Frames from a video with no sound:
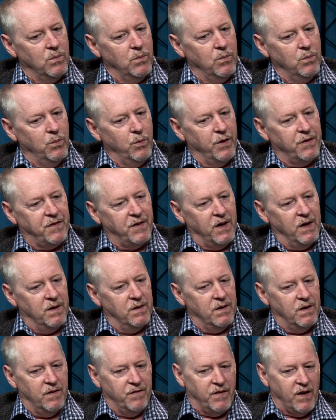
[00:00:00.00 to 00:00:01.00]

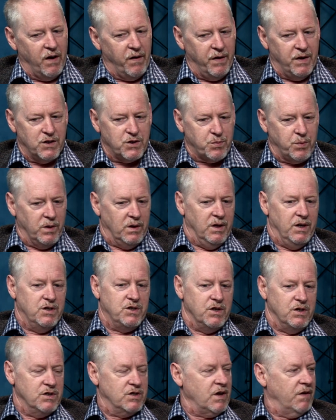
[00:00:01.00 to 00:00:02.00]
within the various
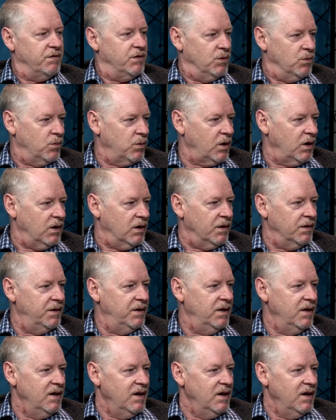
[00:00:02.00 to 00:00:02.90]
religions of the world,